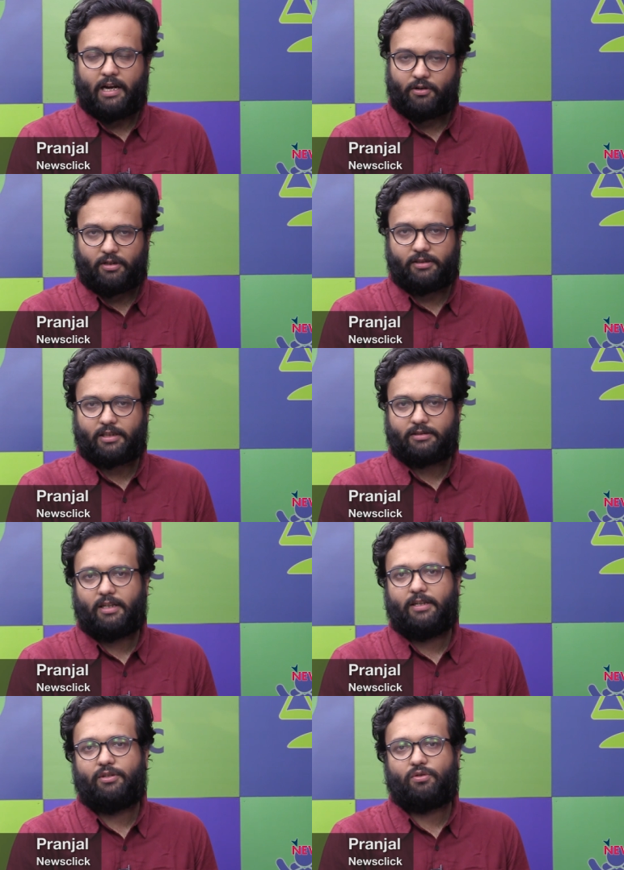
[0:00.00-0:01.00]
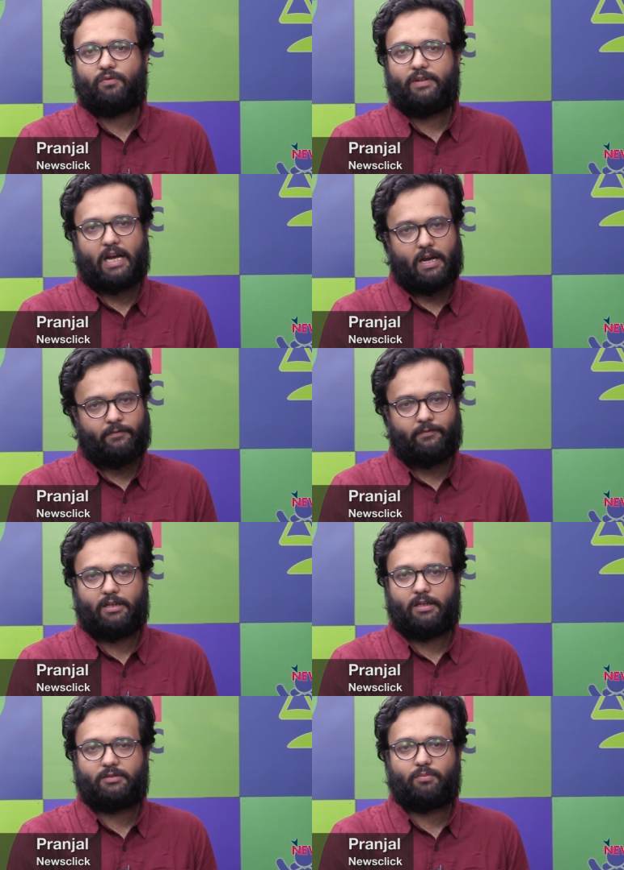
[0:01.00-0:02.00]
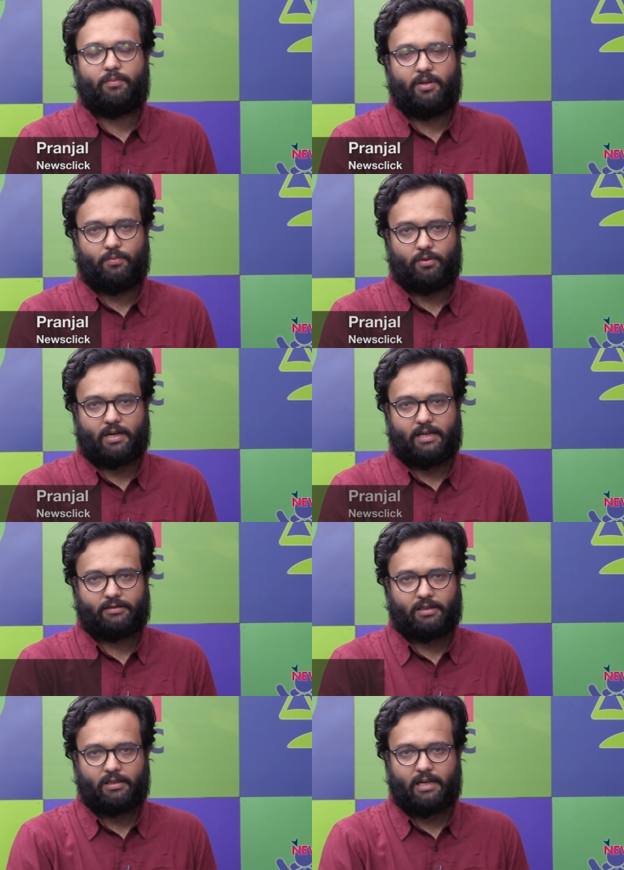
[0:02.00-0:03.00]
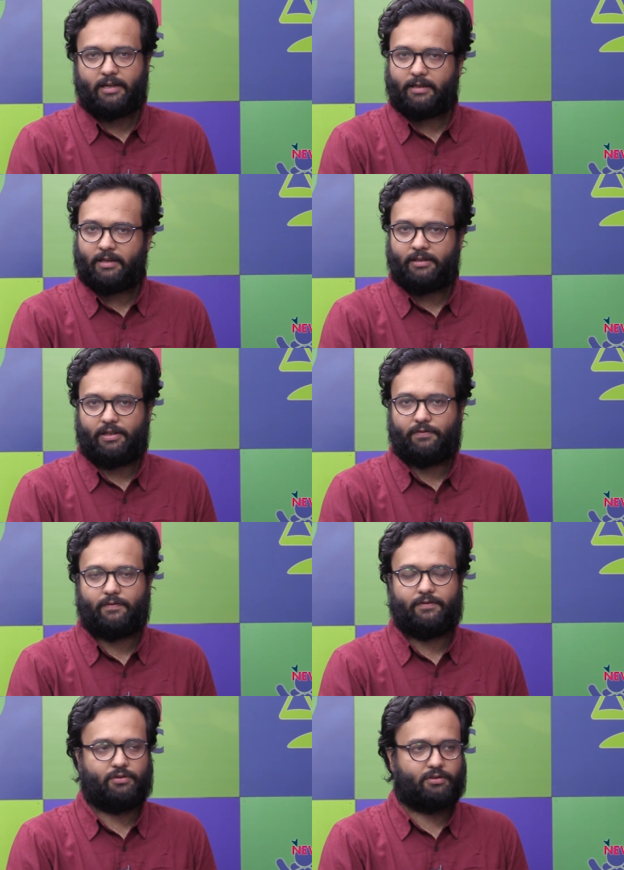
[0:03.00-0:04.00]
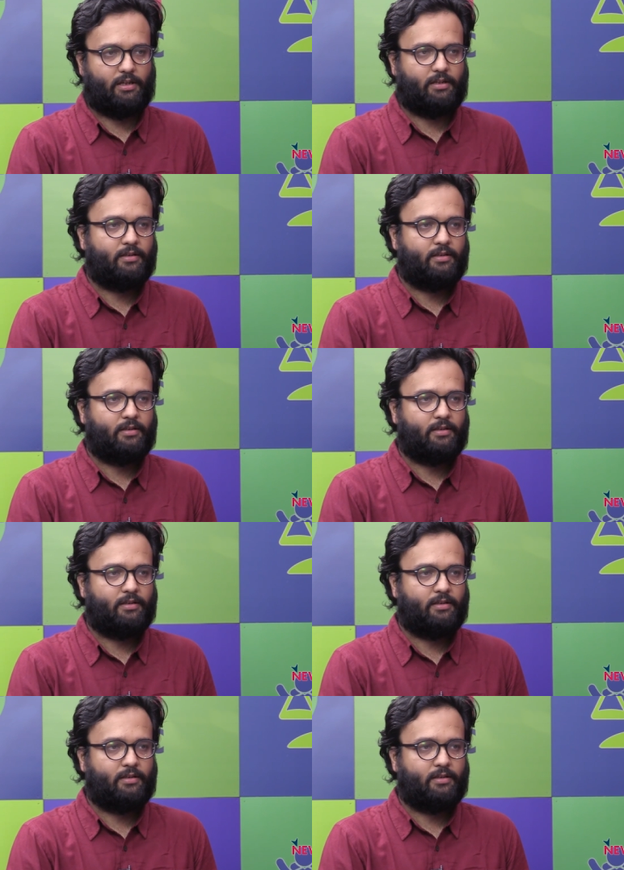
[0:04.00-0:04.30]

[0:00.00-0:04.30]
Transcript: And to discuss the issue we have with us, Prabir Purkayastha the editor-in-chief of NewsClick.